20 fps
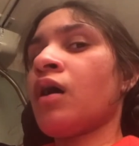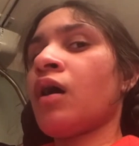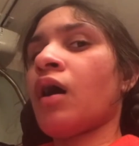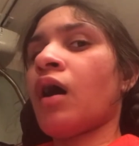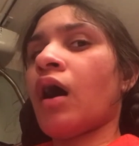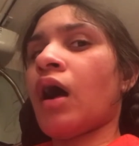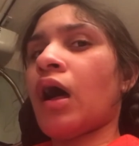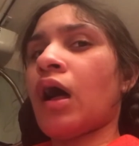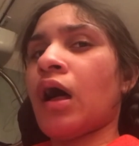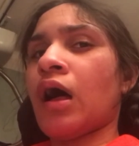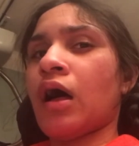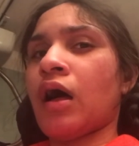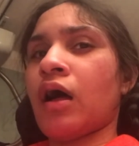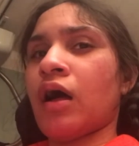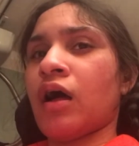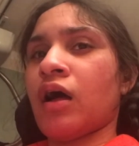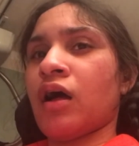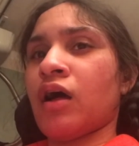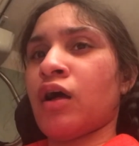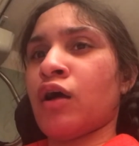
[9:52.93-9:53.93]

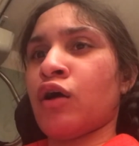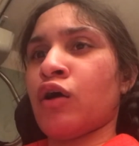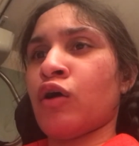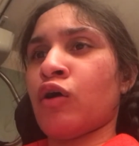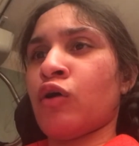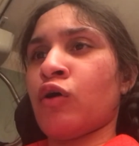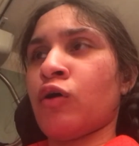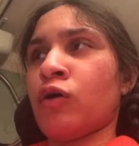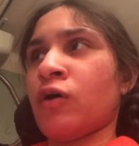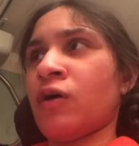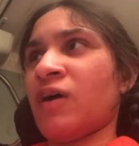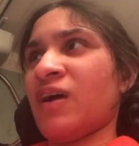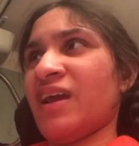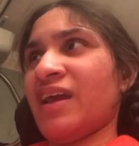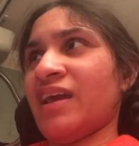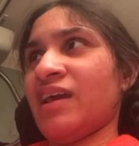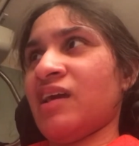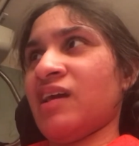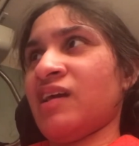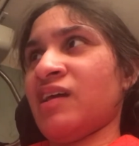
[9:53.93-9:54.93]
or
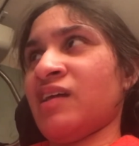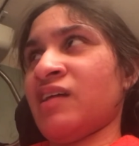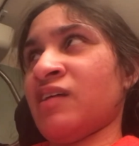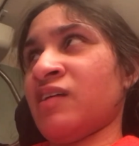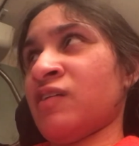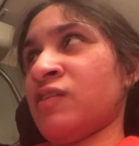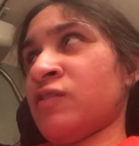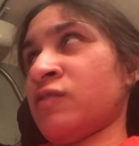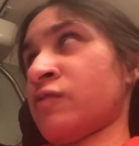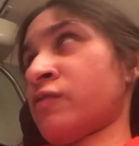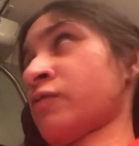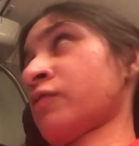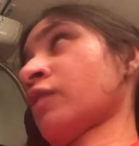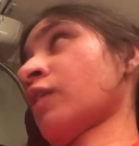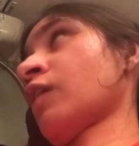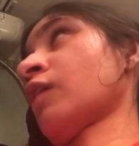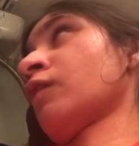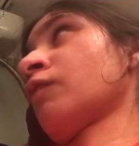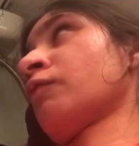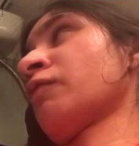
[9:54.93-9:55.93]
is
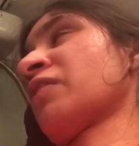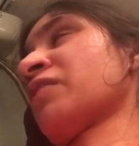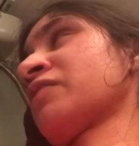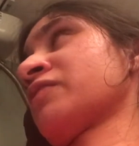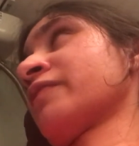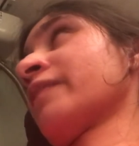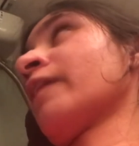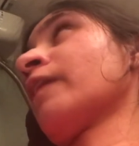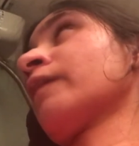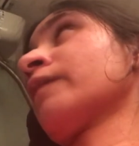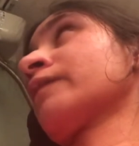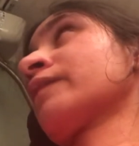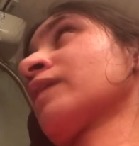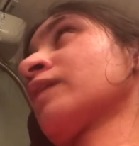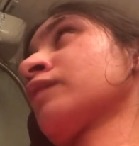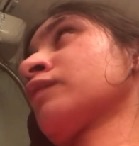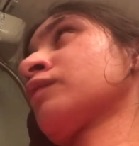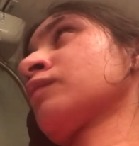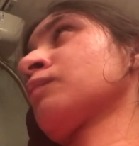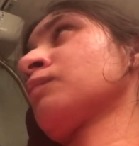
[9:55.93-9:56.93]
gonna result
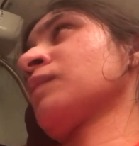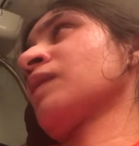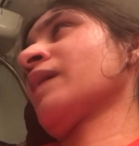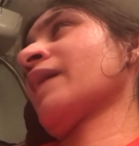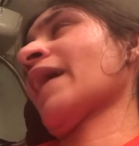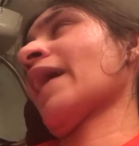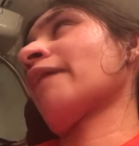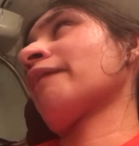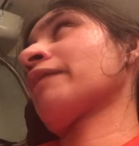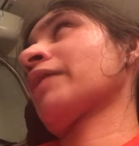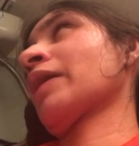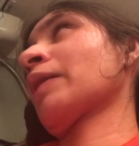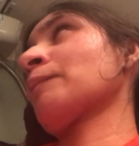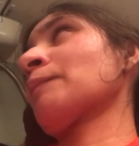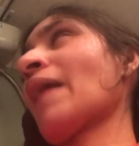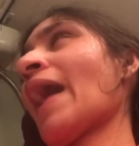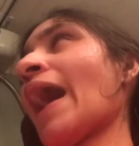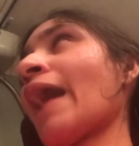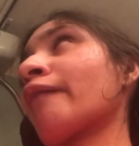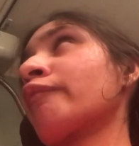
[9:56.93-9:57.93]
into me having a
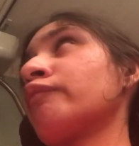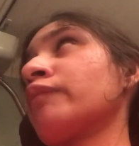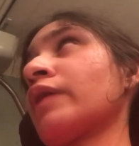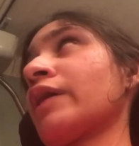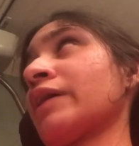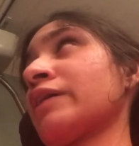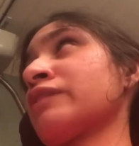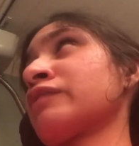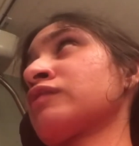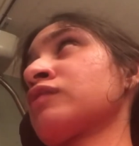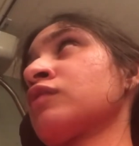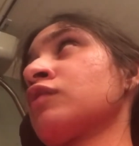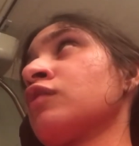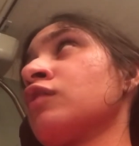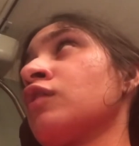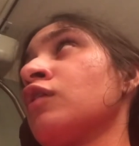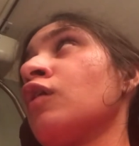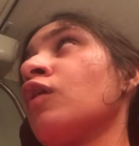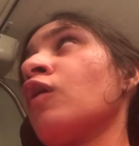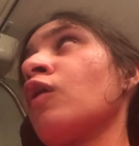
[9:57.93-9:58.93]
back brace,
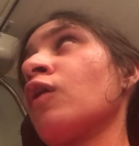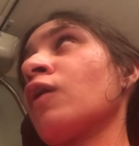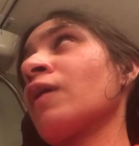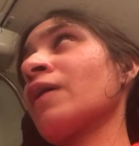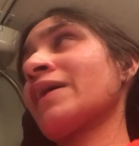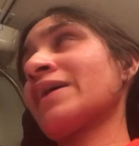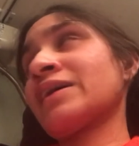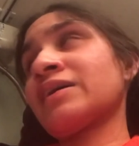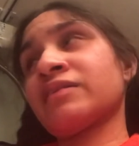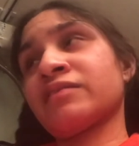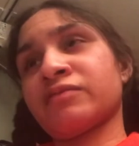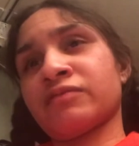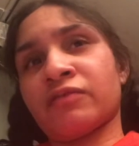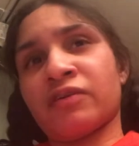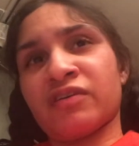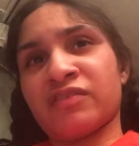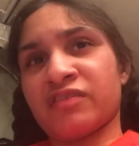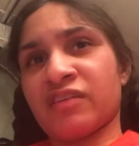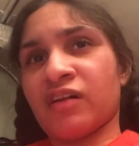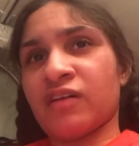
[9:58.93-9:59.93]
or is the
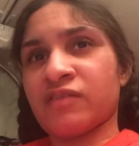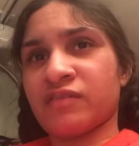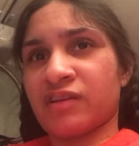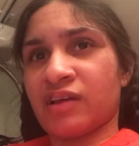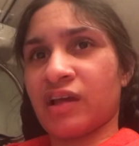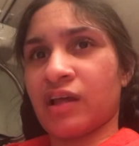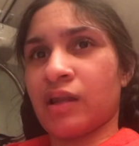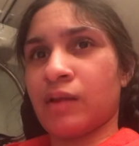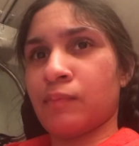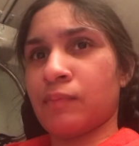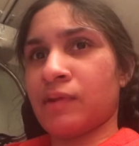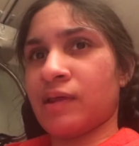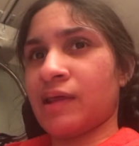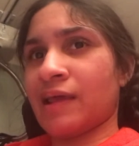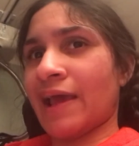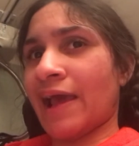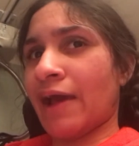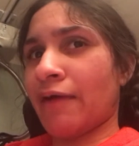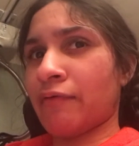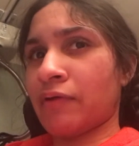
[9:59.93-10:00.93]
result gonna
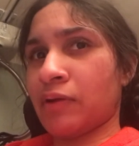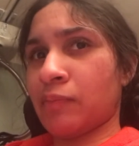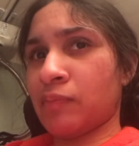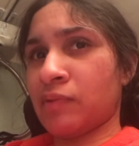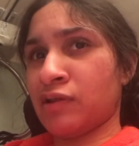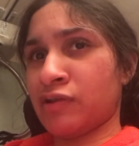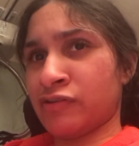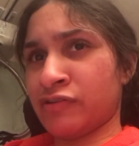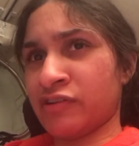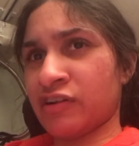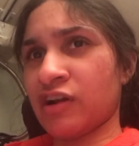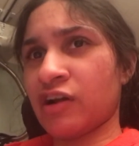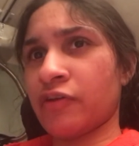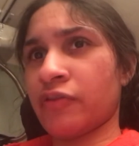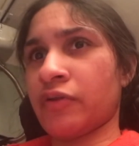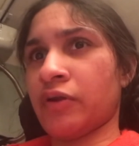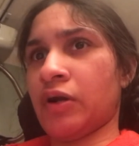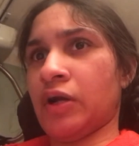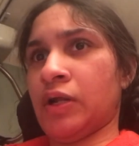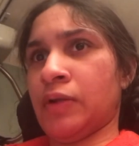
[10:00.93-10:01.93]
be having me
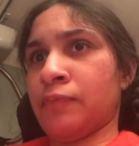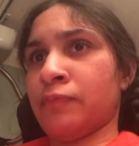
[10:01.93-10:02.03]
surgery?